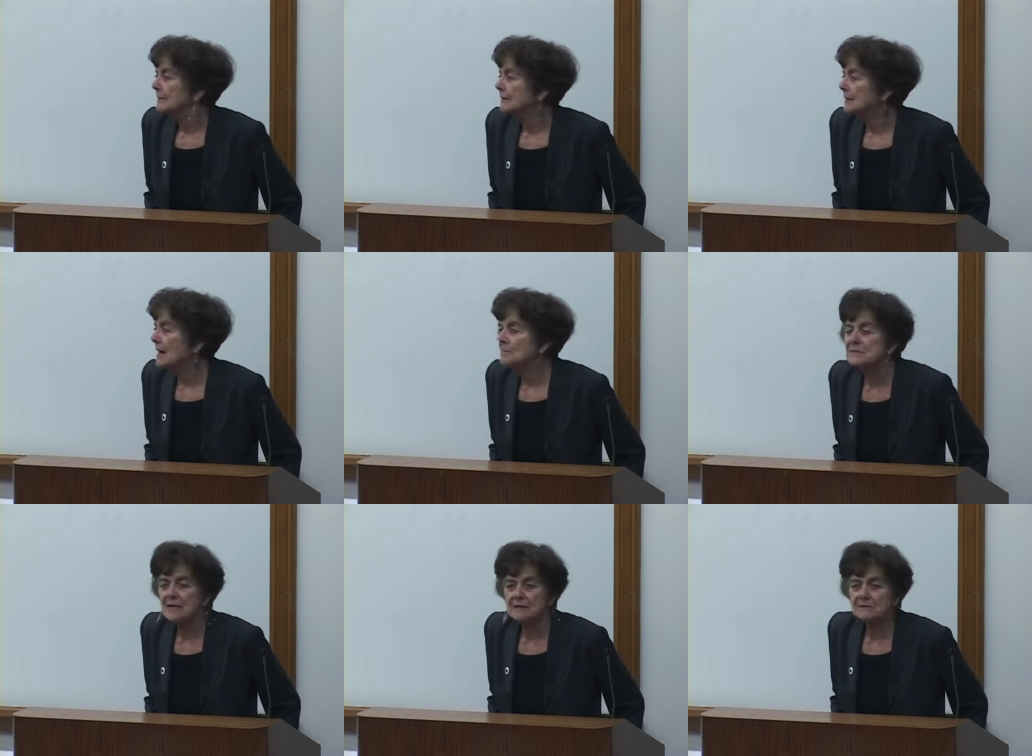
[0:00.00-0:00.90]

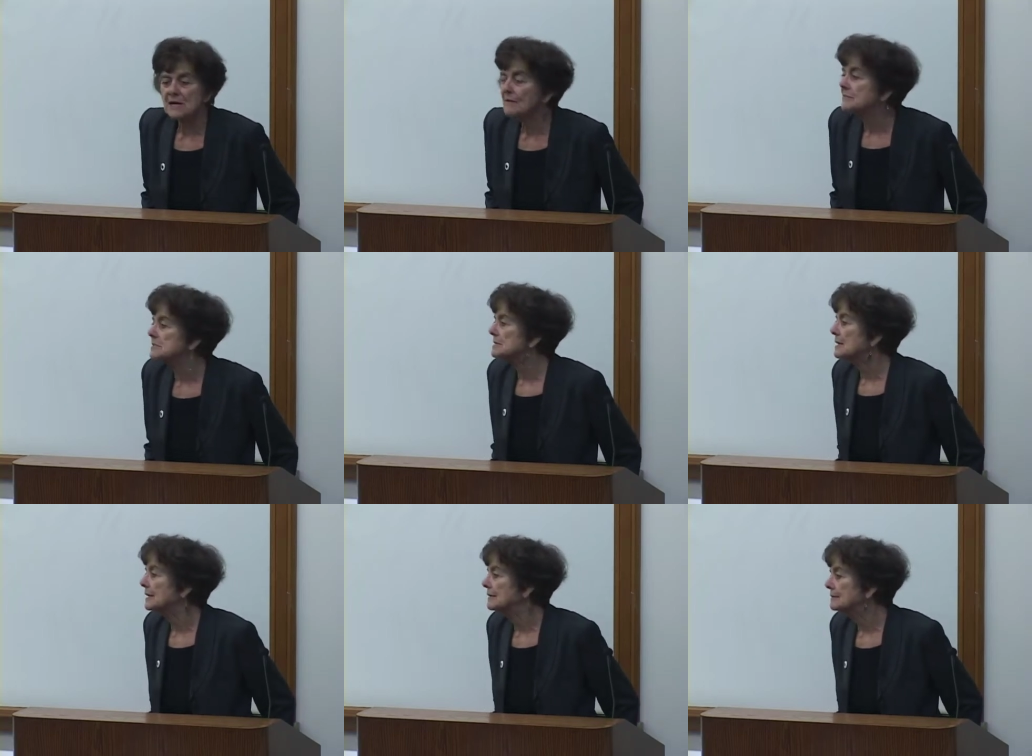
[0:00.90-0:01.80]
commentators often
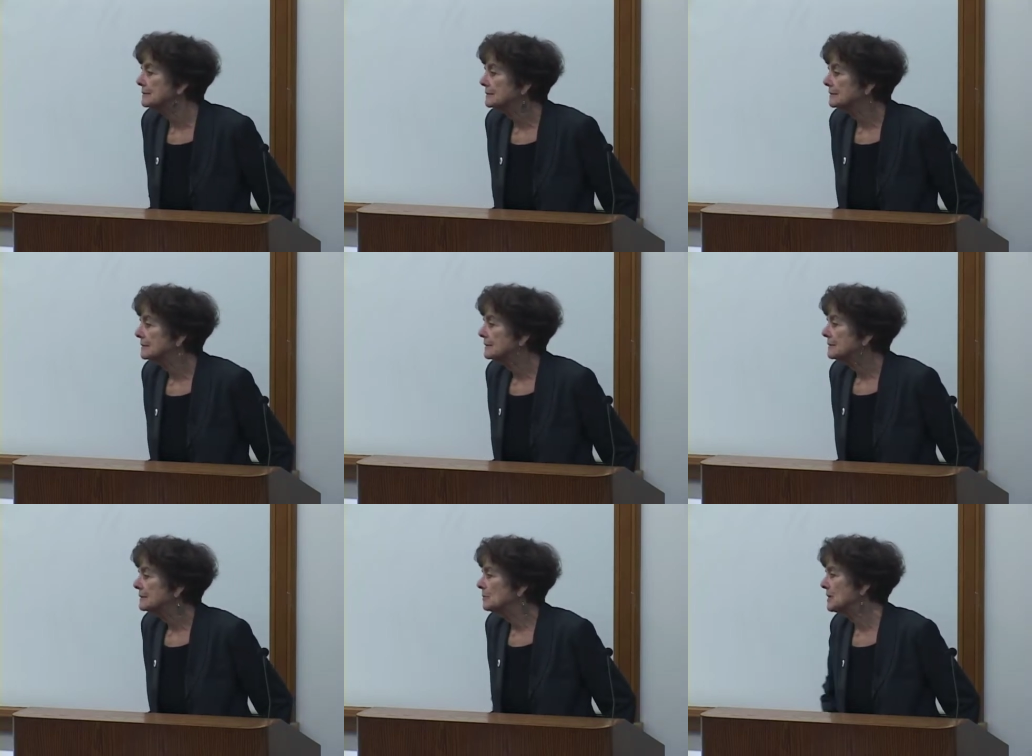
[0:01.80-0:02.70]
say,
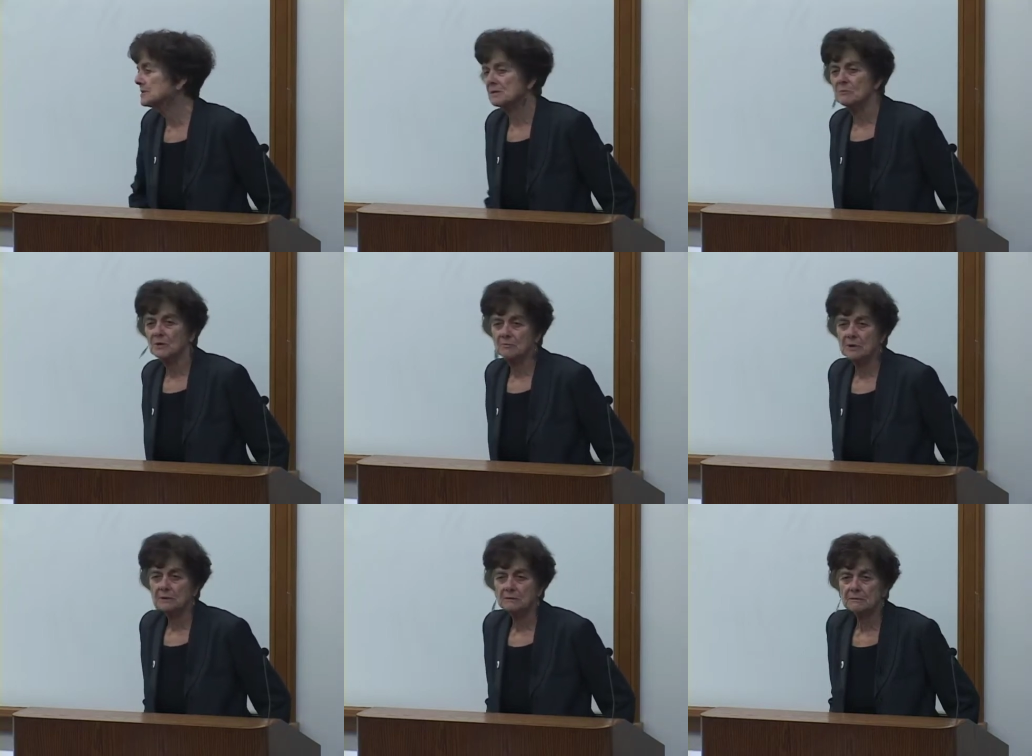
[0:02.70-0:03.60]
Where's the movement?
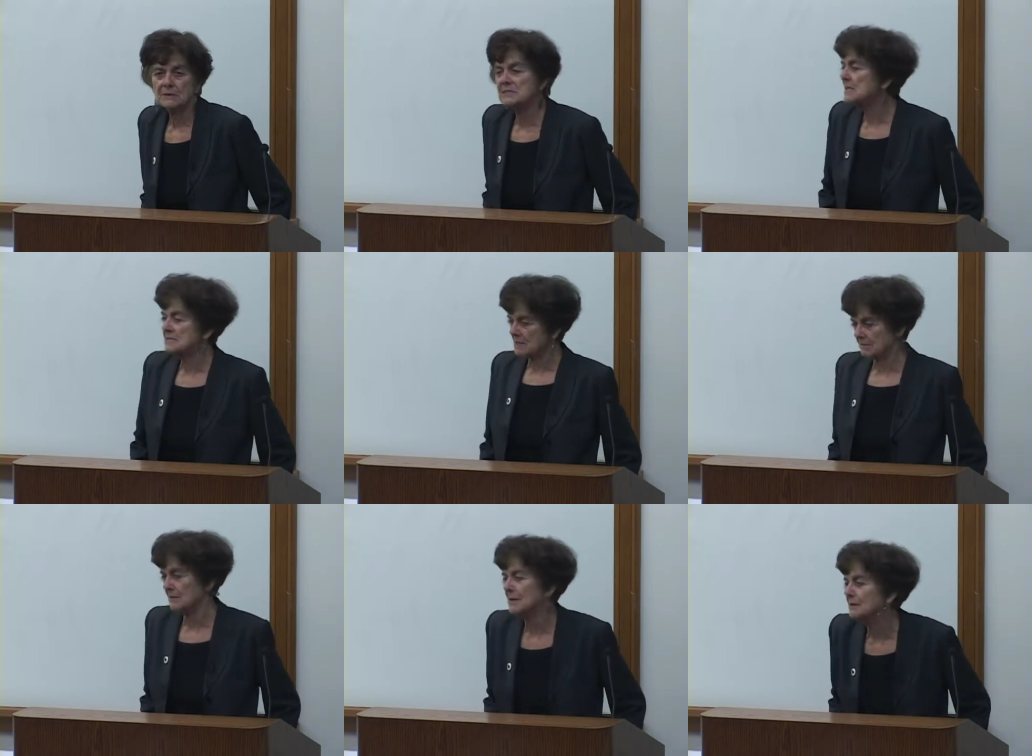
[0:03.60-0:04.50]
This isn't a
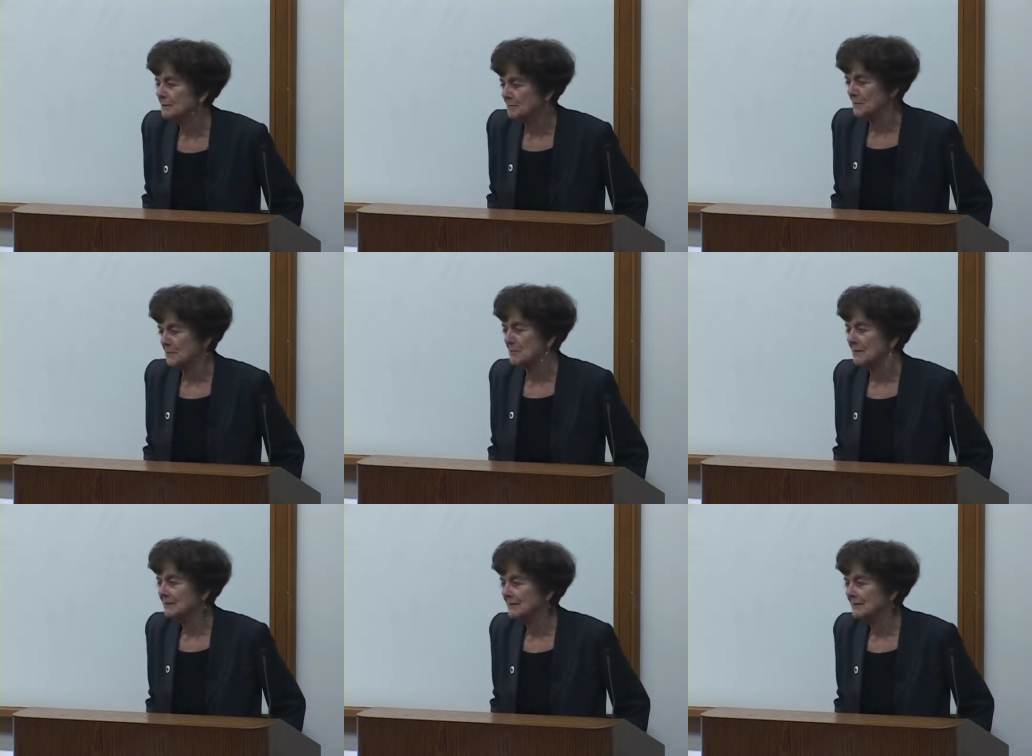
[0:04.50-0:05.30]
real movement.